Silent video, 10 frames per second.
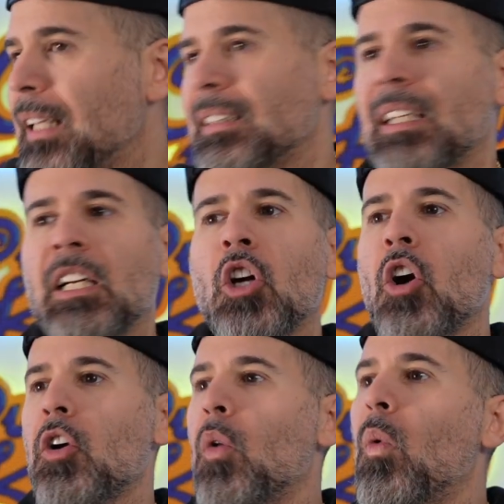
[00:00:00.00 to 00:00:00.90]
Didn't
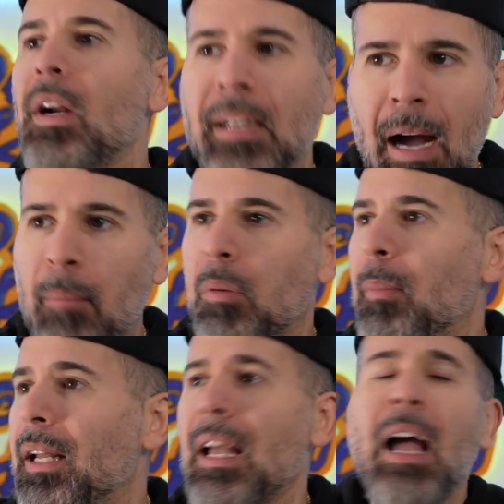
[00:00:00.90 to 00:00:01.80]
garner one
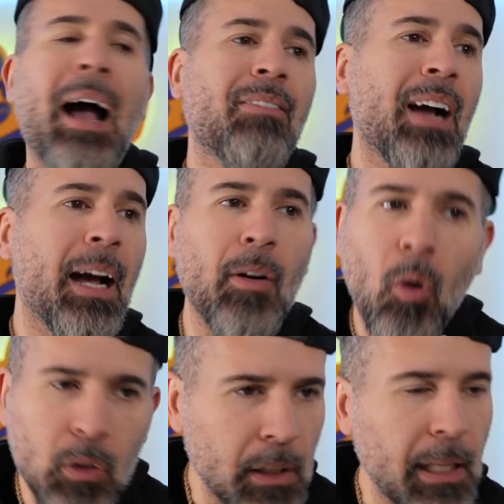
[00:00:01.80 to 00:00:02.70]
compliment. I've gotten
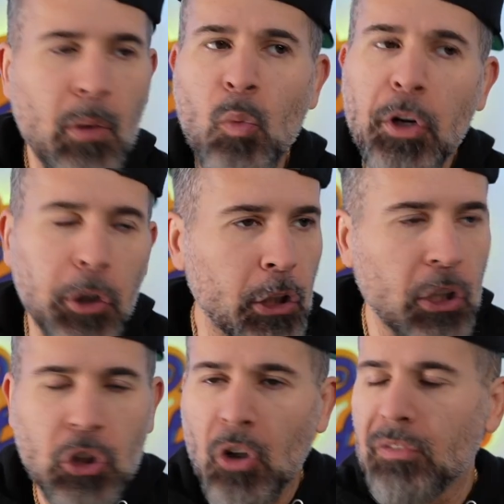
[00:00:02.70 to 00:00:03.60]
only like weird
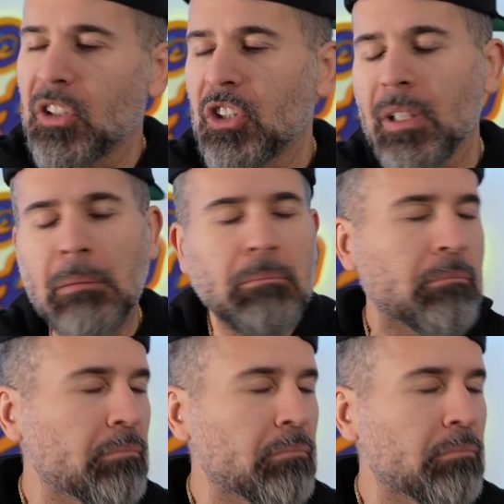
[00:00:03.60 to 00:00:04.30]
looks off the shit.